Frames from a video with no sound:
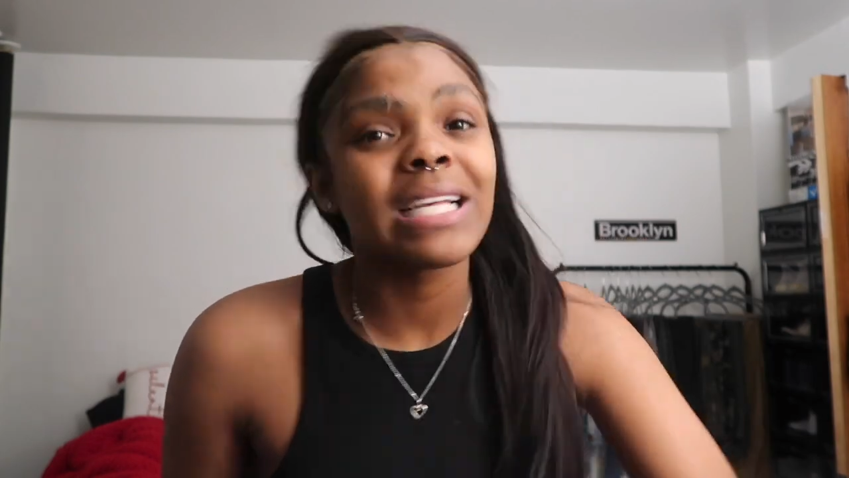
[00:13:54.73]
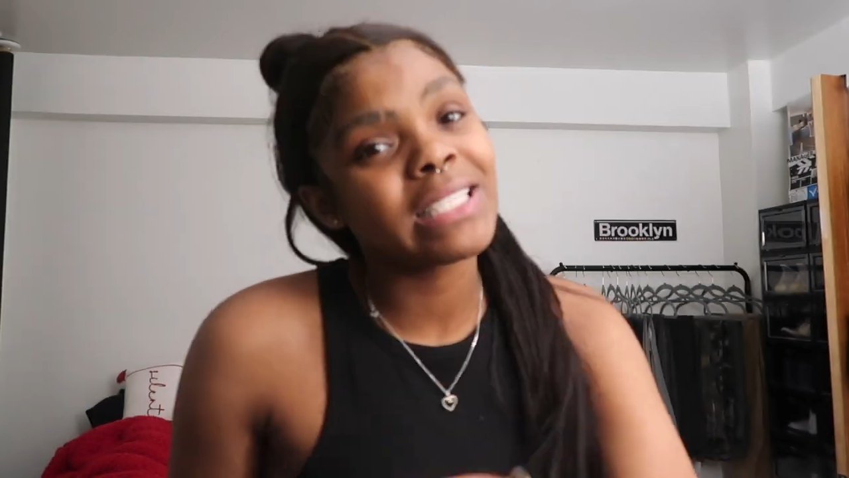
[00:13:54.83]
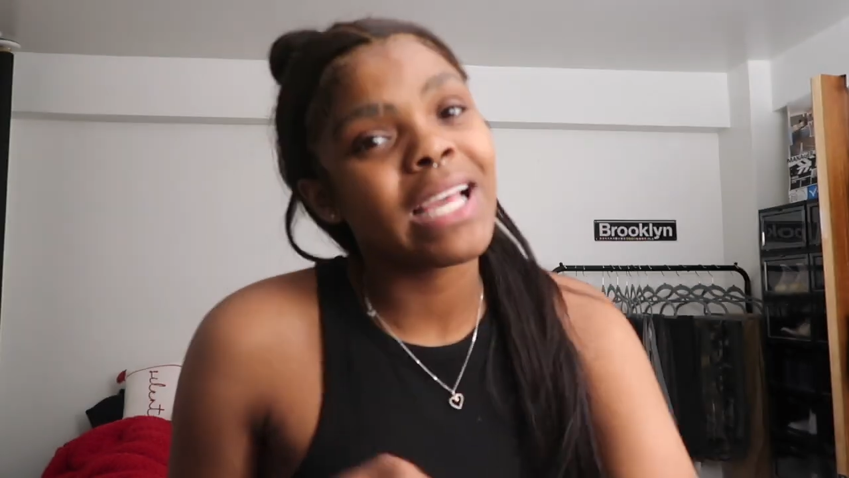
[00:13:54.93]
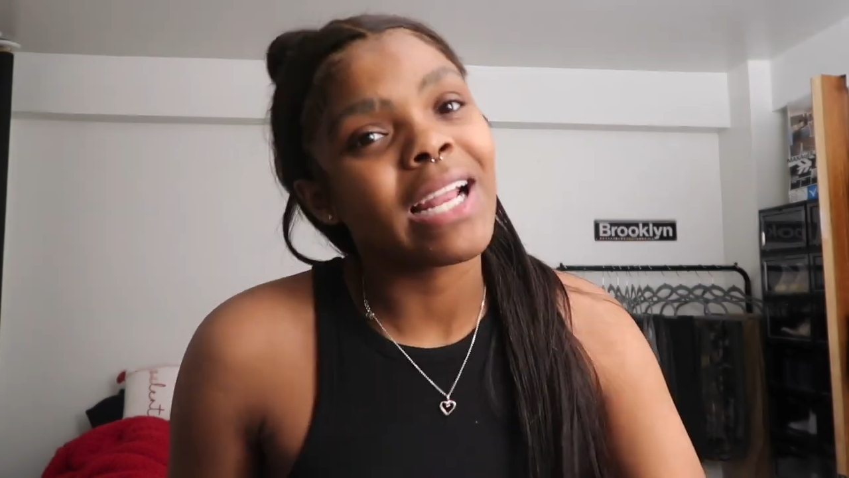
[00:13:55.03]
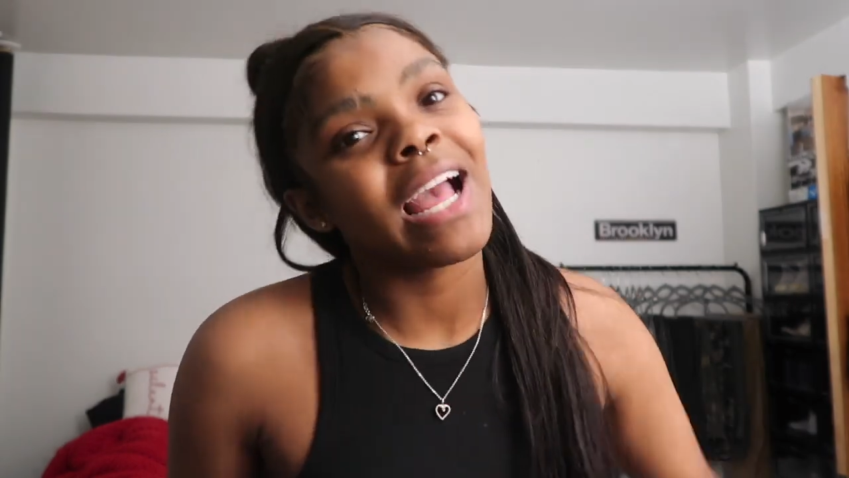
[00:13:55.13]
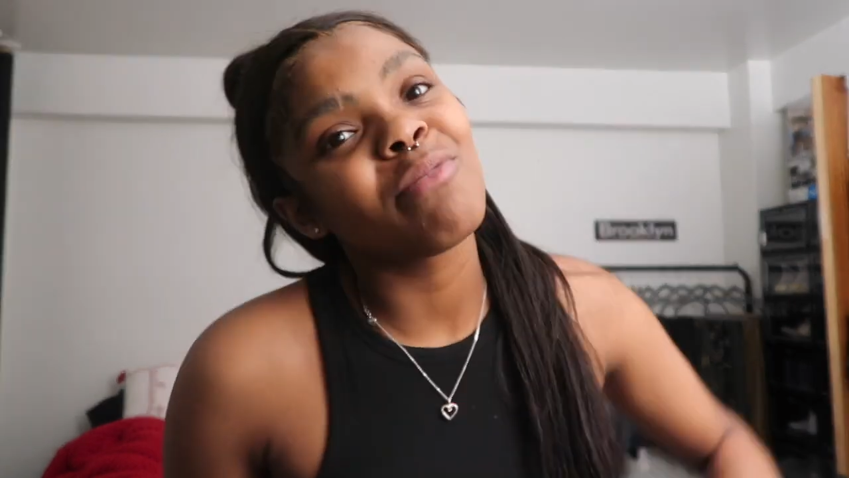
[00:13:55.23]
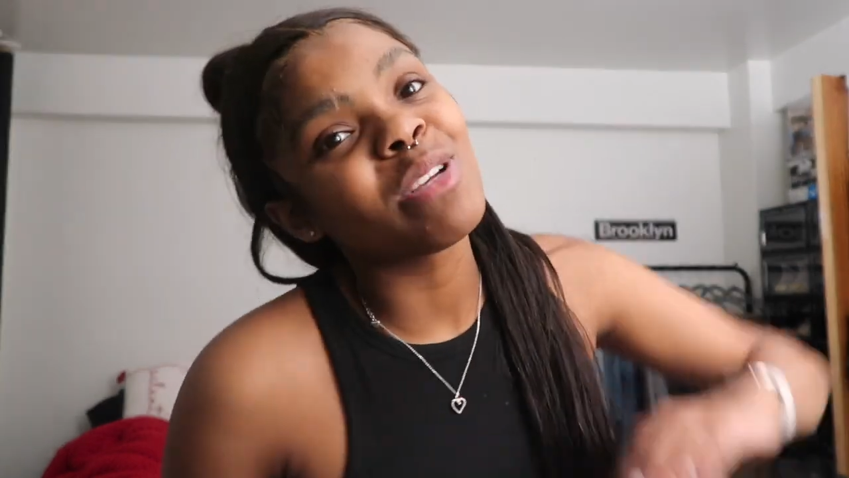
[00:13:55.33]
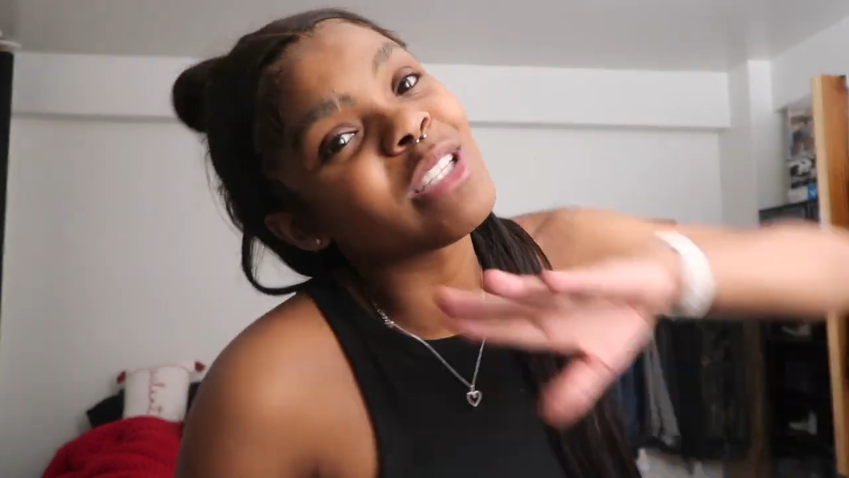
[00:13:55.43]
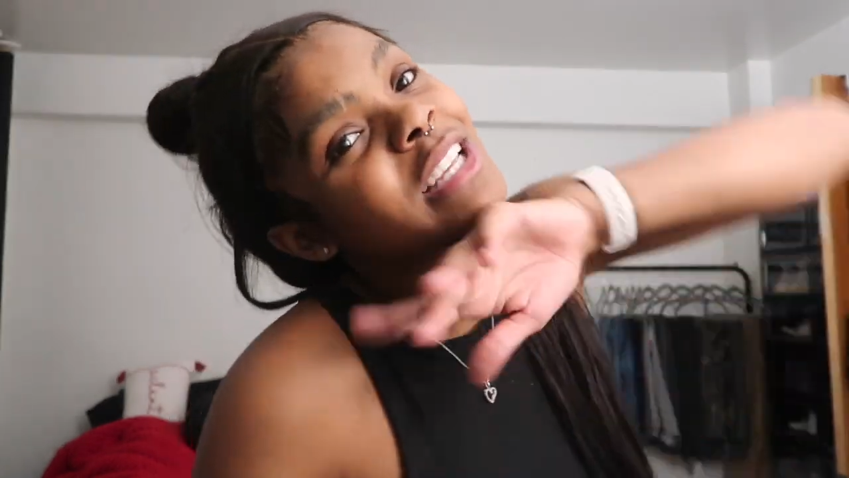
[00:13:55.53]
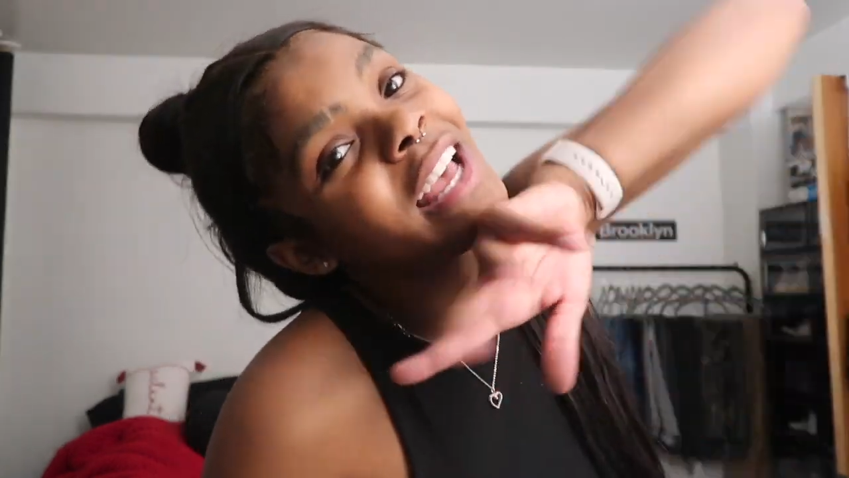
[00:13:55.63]
I see you in the
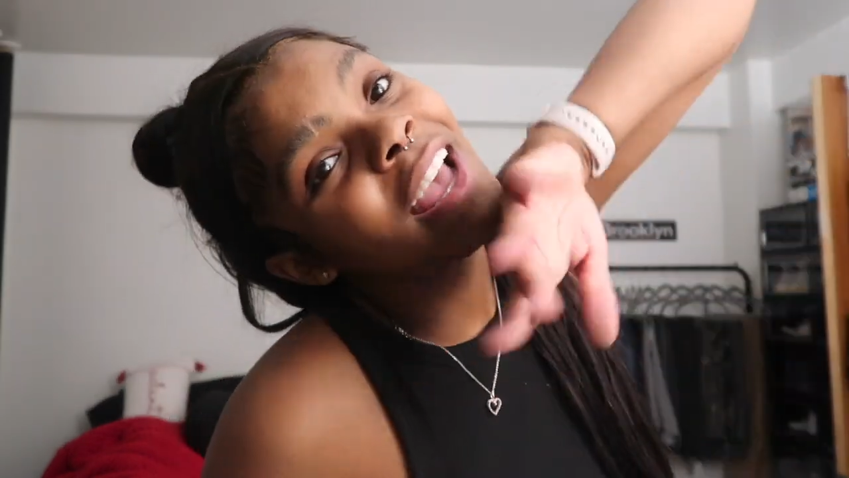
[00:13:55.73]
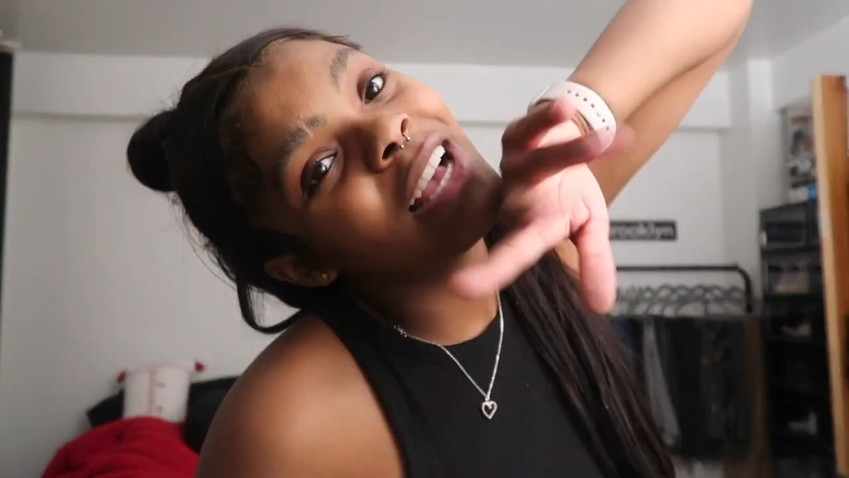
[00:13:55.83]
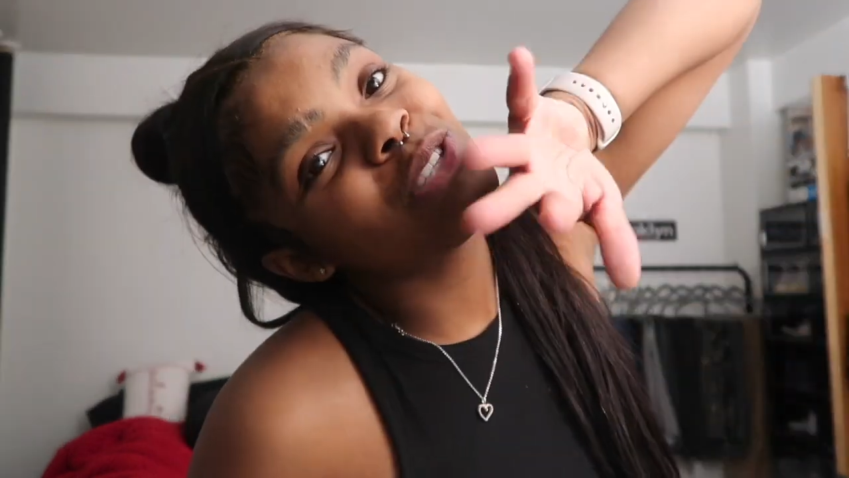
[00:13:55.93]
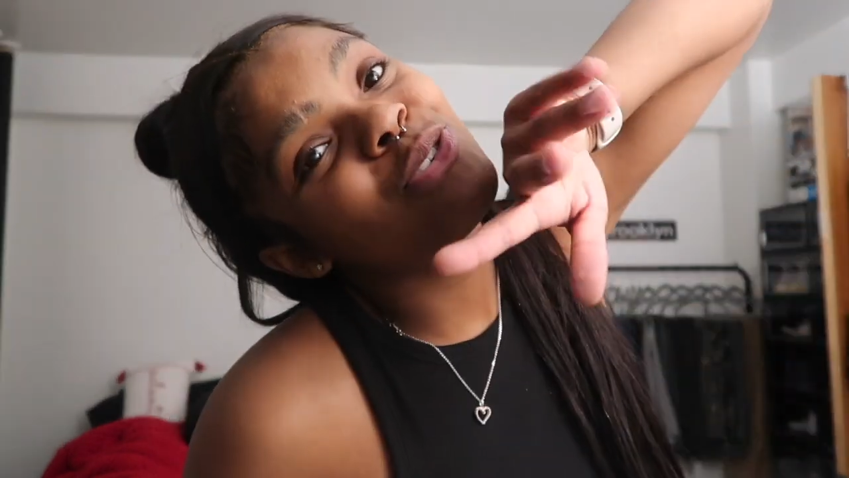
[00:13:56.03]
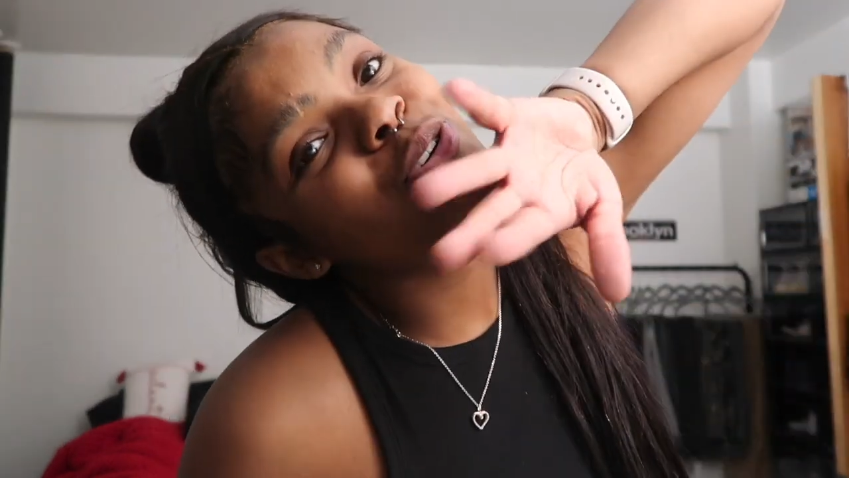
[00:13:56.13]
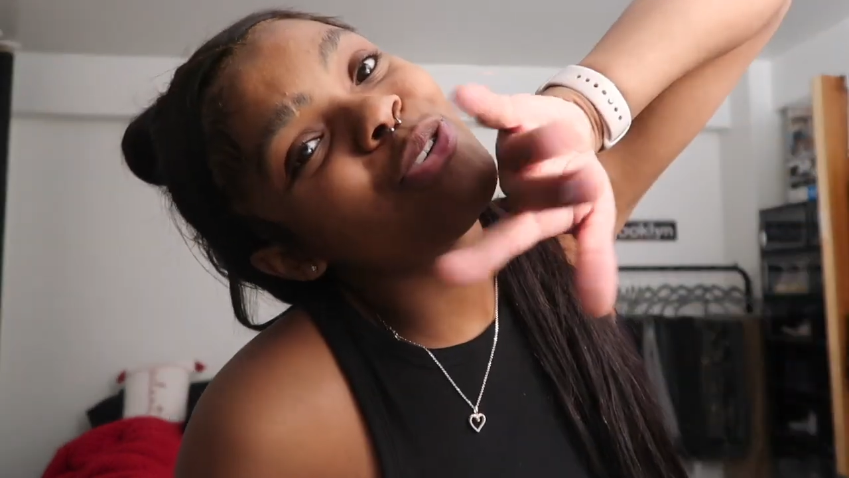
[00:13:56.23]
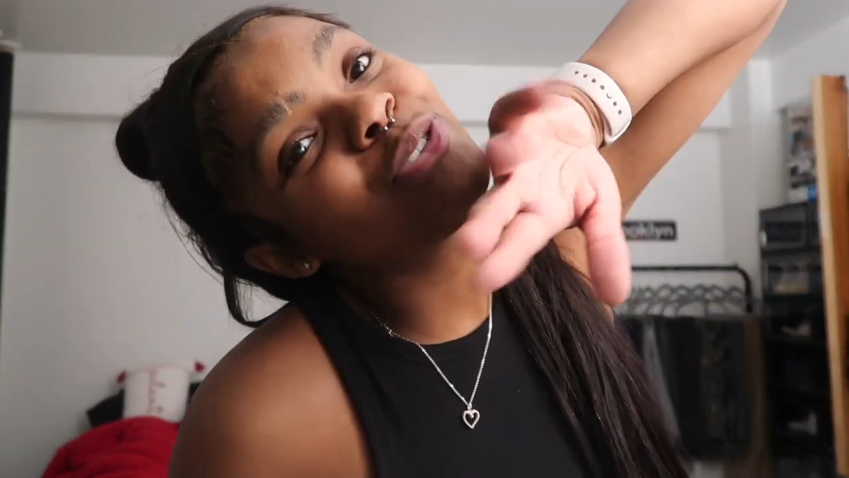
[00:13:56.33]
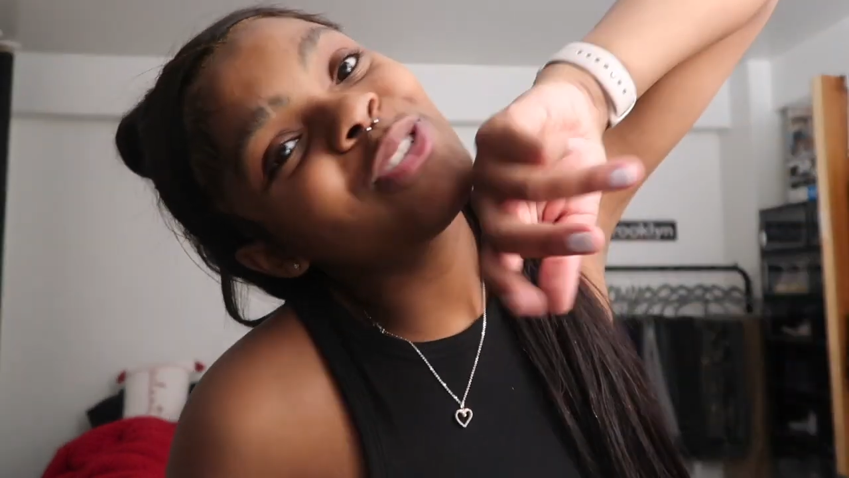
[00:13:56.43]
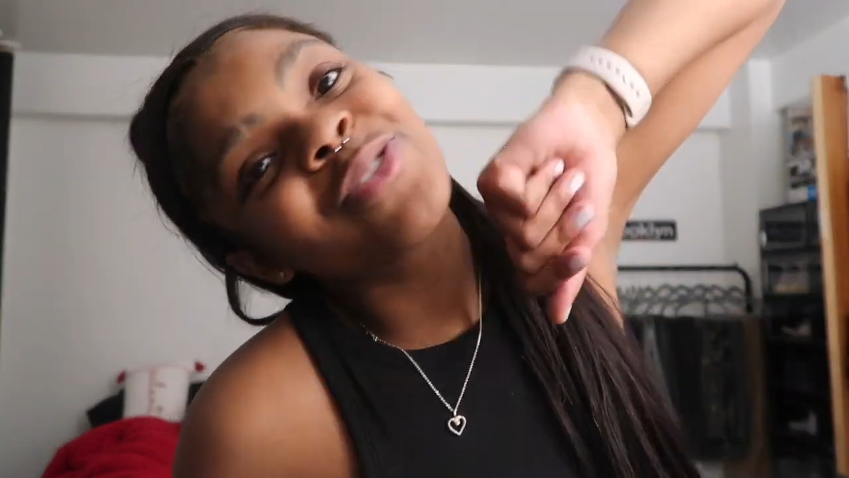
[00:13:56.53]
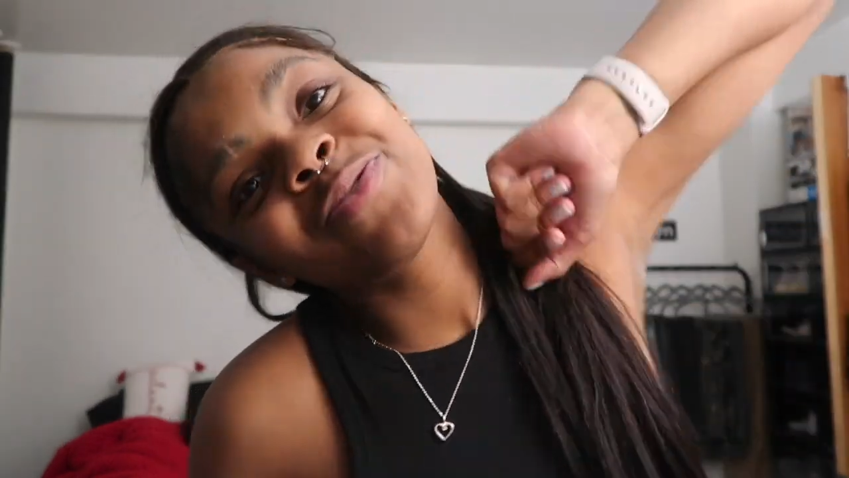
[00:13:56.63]
comments.
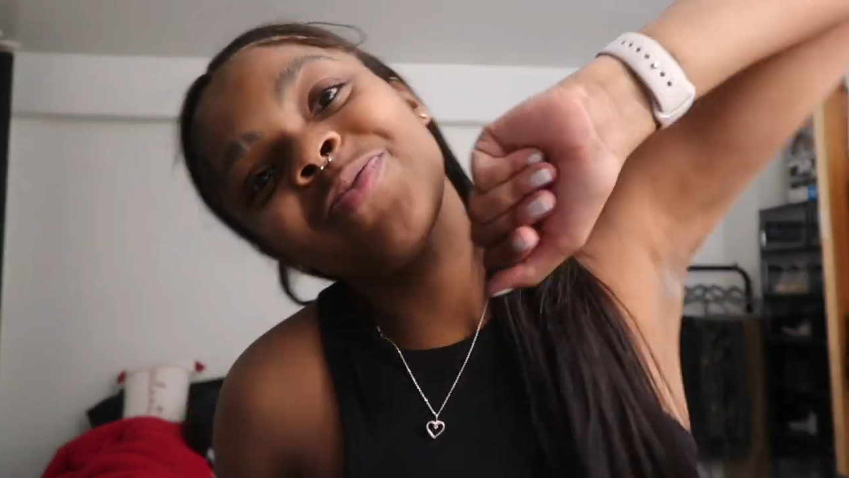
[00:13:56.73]
Toodles.